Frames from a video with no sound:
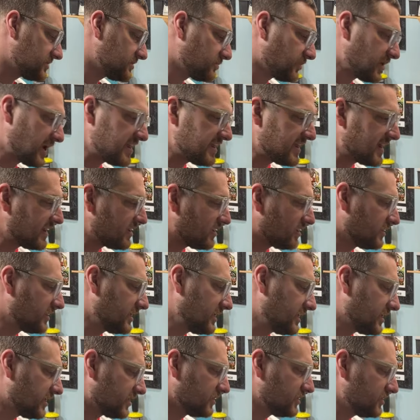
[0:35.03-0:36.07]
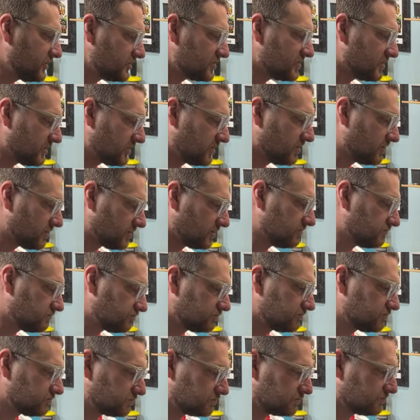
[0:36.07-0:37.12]
spray that on here and use a little
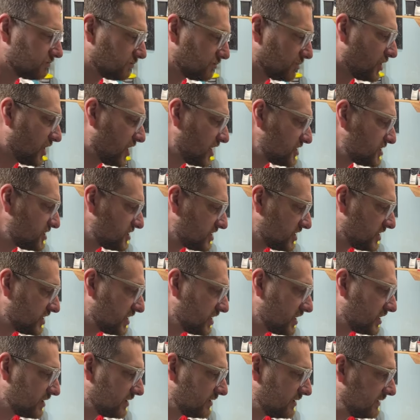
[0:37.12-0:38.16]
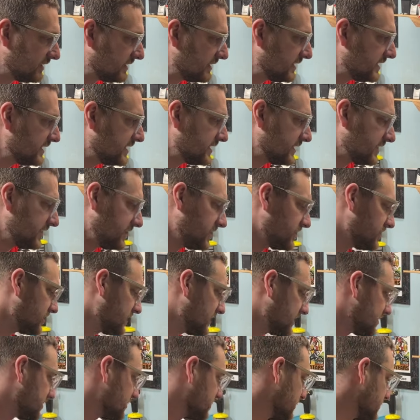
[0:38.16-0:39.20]
brush to,
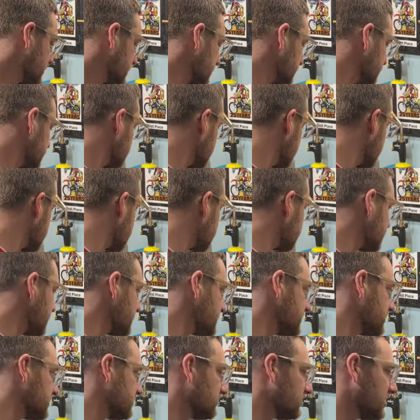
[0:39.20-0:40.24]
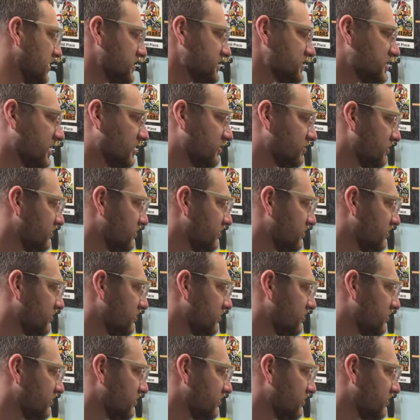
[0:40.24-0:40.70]
get the rest of the rust off